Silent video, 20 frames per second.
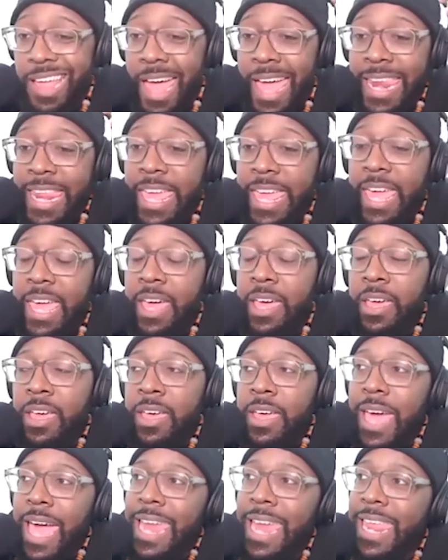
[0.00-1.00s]
any
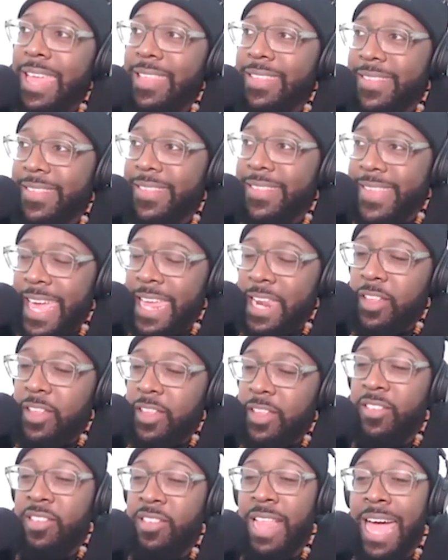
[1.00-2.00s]
any entertainer
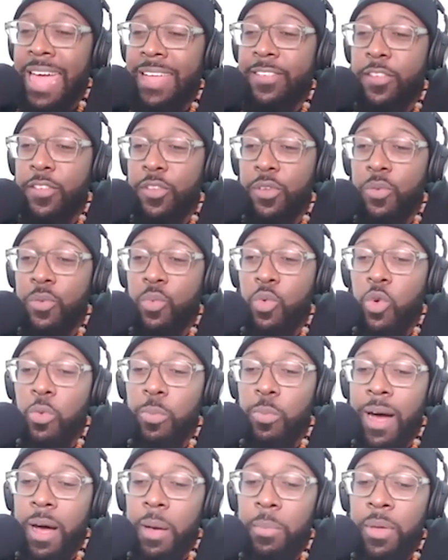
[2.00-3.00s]
doesn't like to do warm
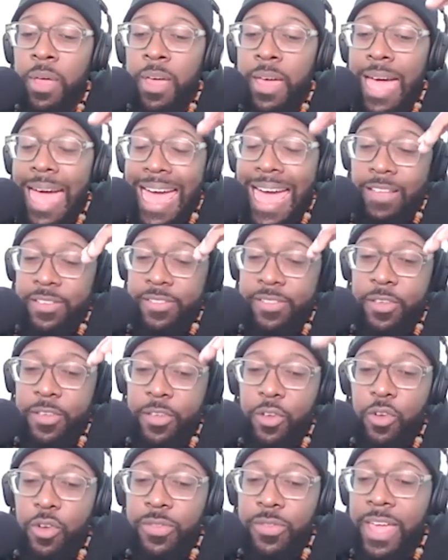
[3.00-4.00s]
up as the,
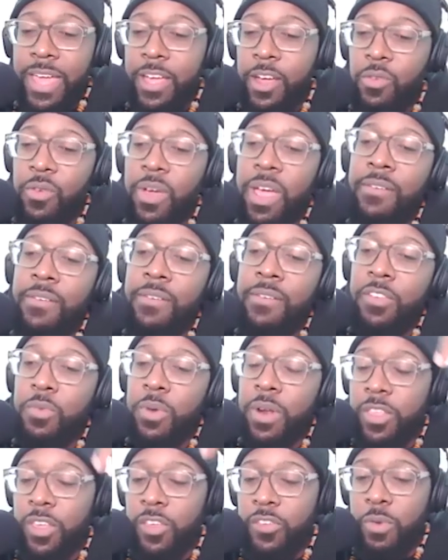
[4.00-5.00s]
their career. It's one
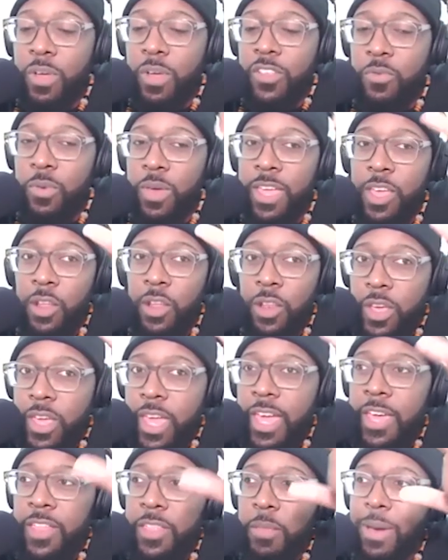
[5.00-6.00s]
of those ones where you're
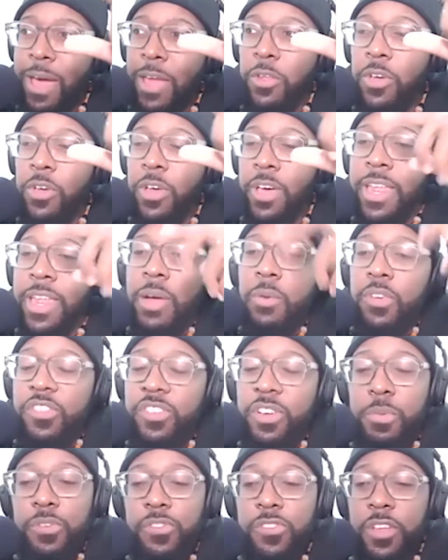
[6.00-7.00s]
looking at the panel going, I wish
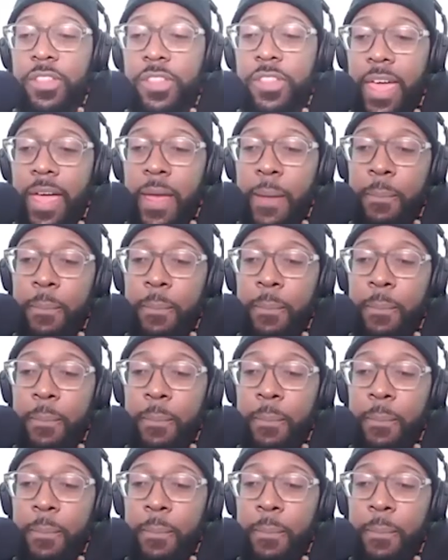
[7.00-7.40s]
I was on there.